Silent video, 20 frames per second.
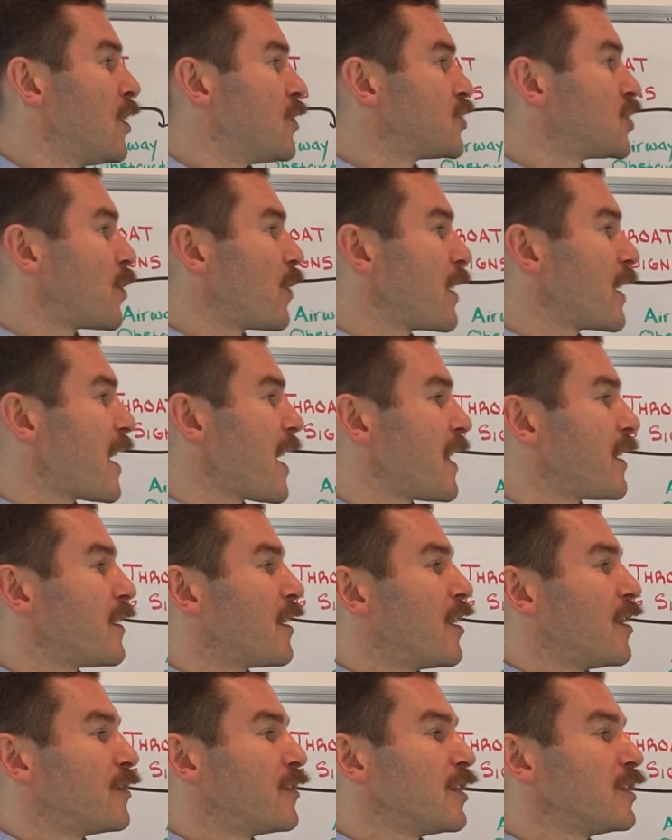So
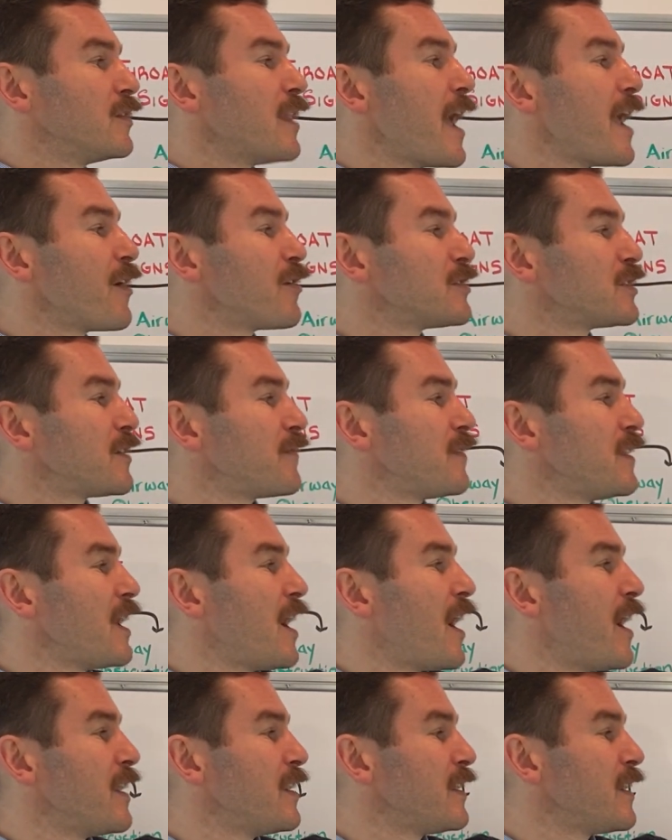again, the layers of the
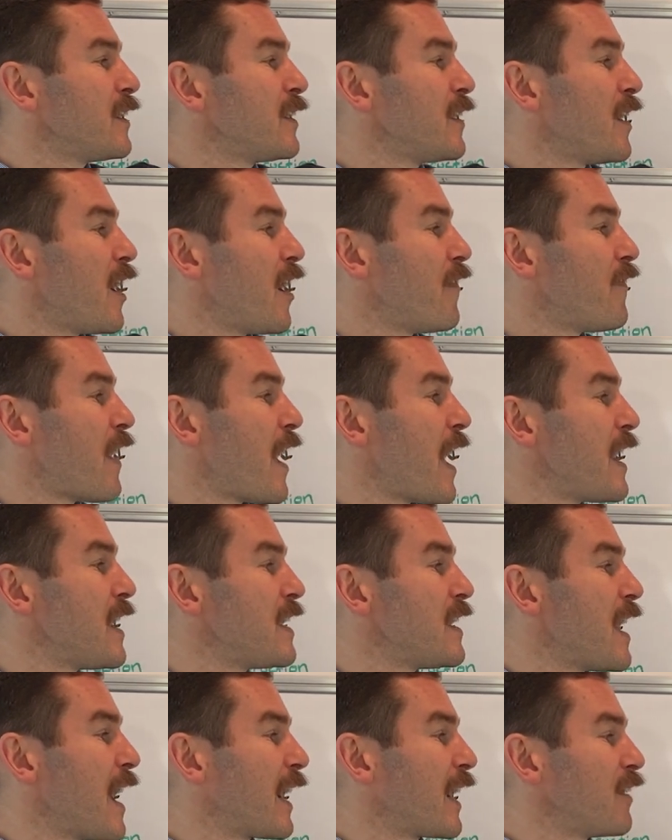onion of head
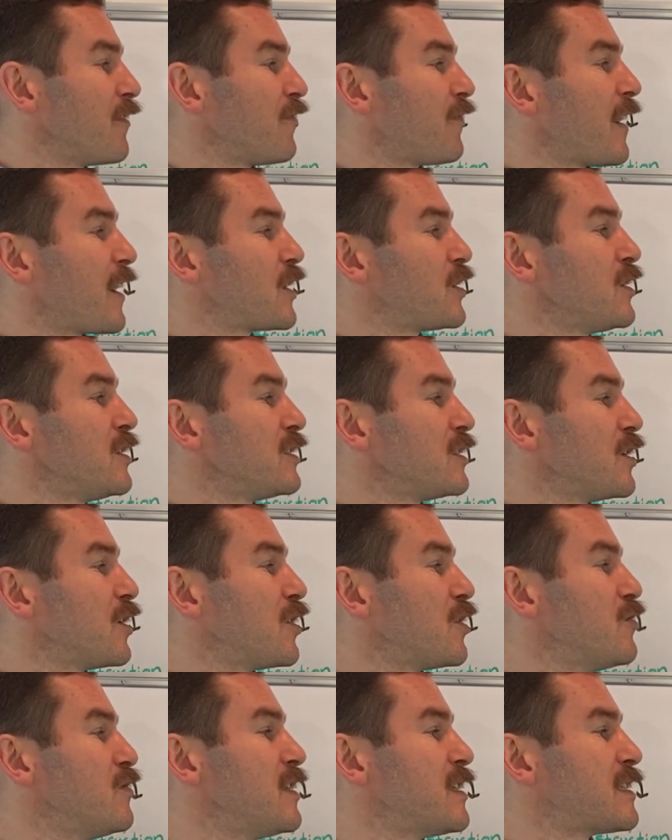and neck infections
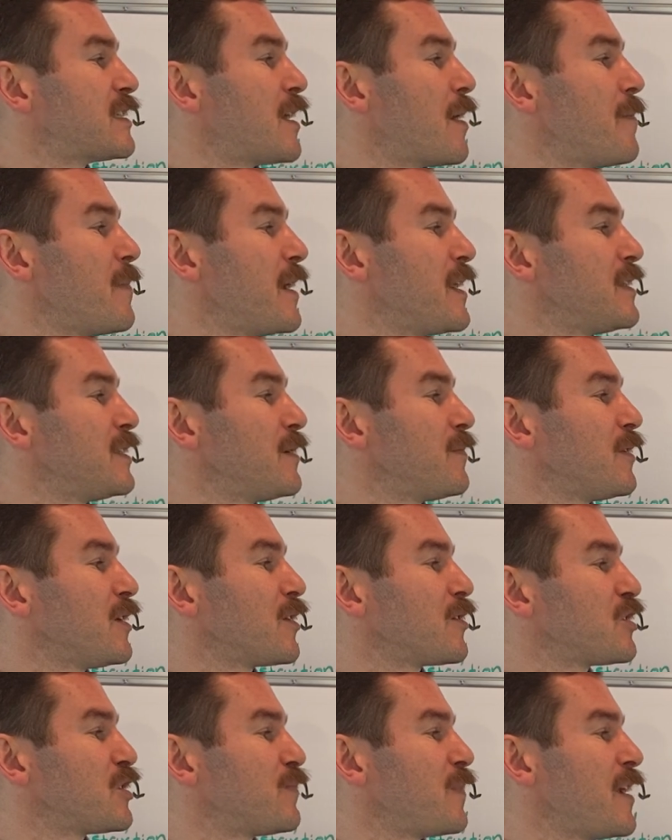include the
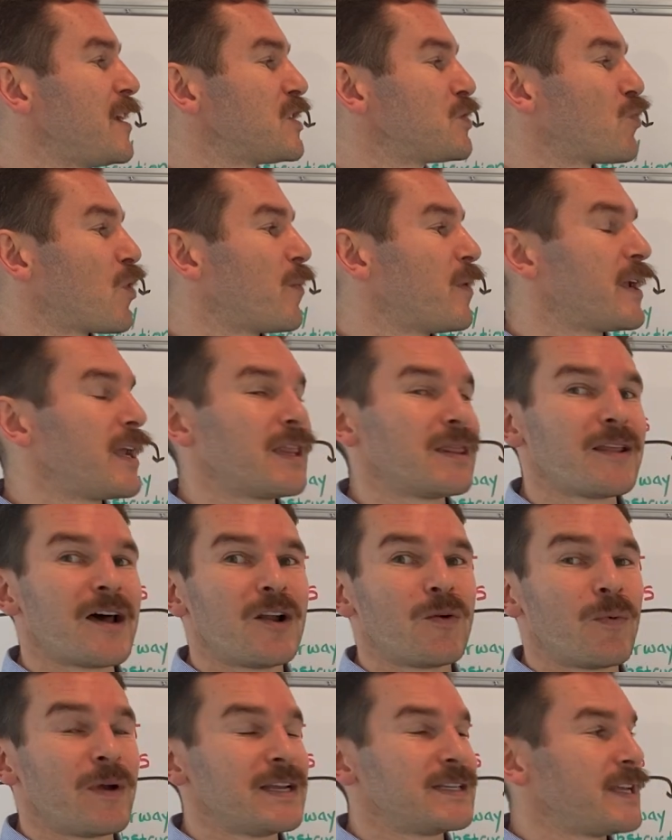submandibular space where we get
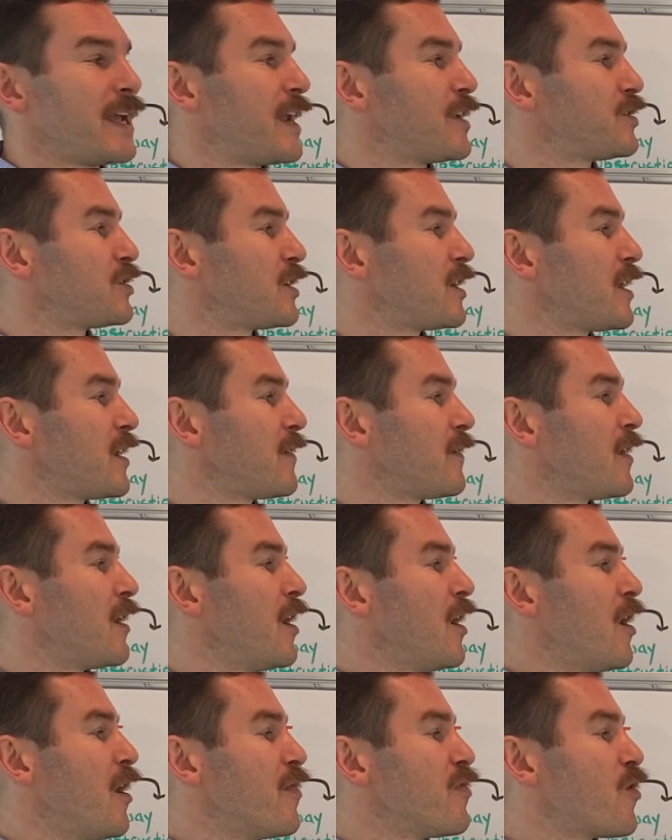Ludwig's angina,
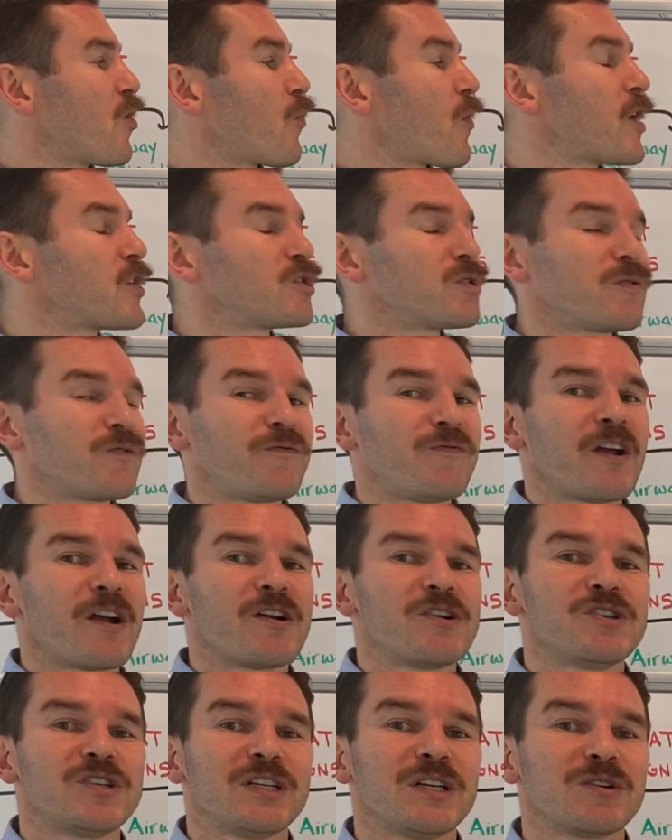the
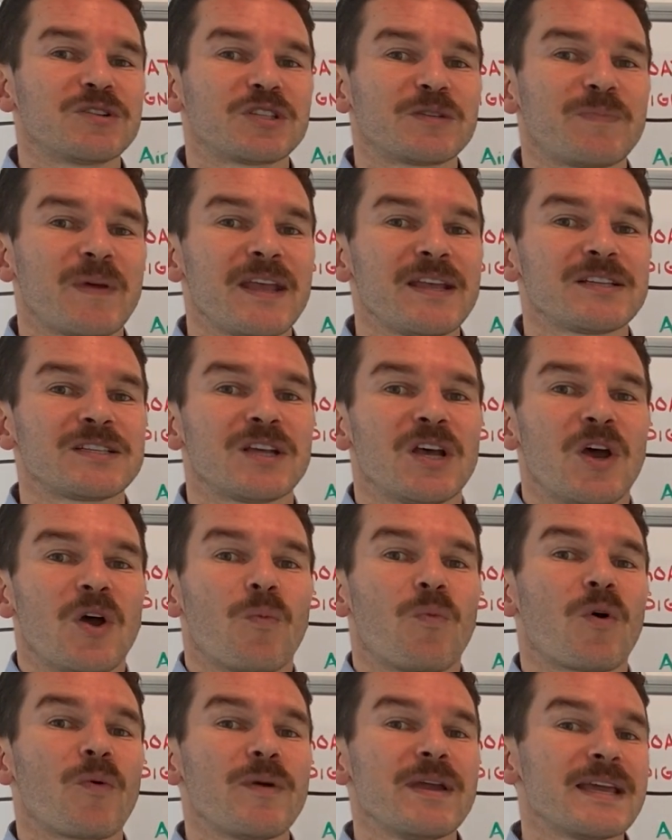retropharyngeal space
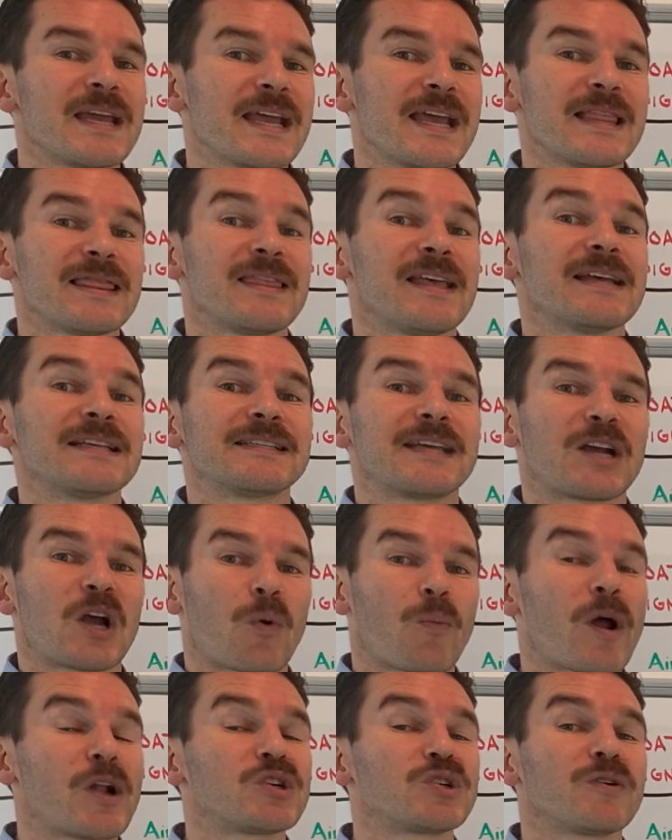where we can get things like a
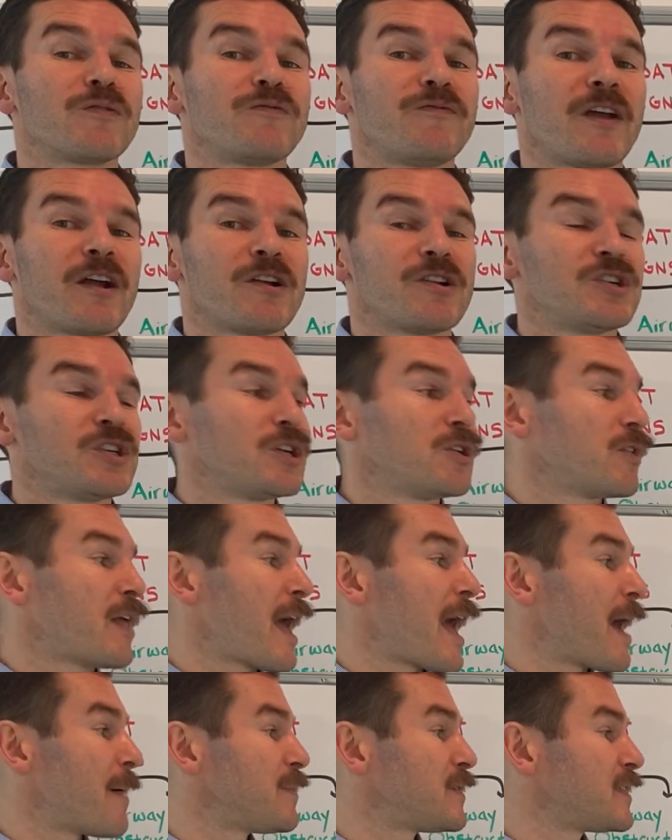retropharyngeal
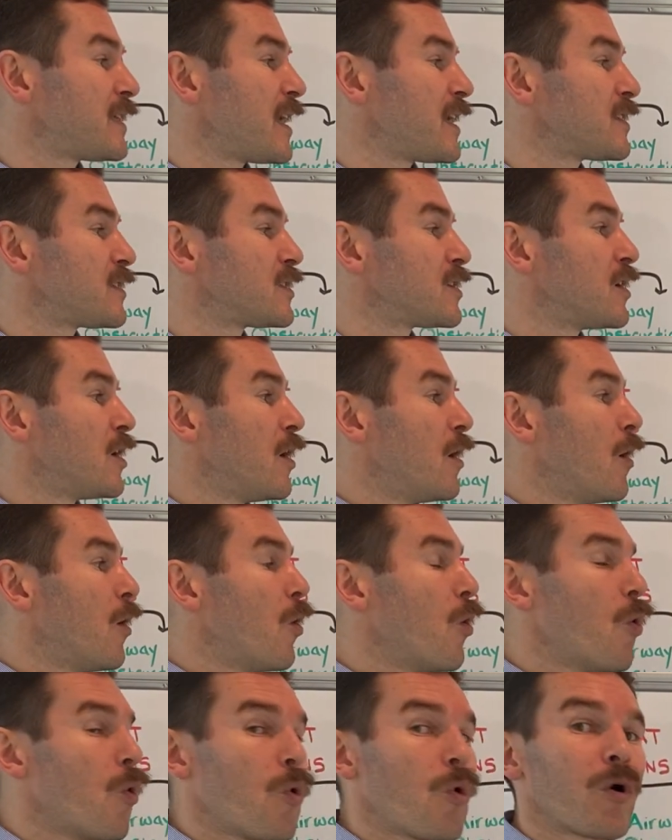abscess
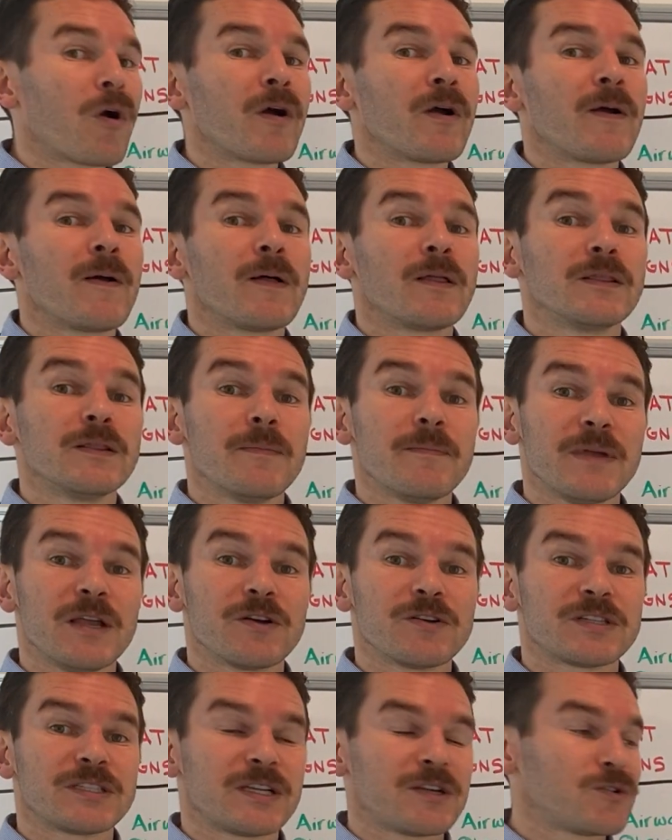or
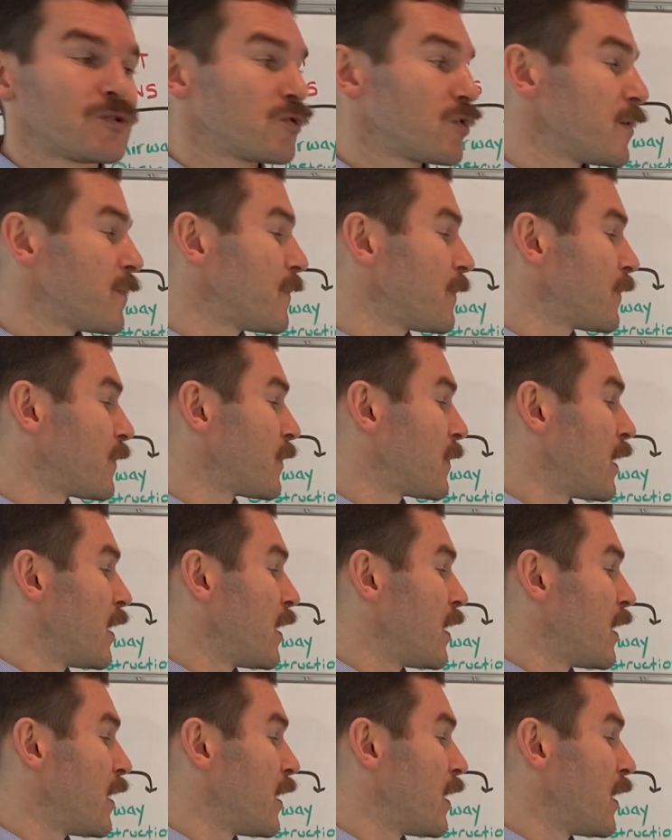Lemierre syndrome,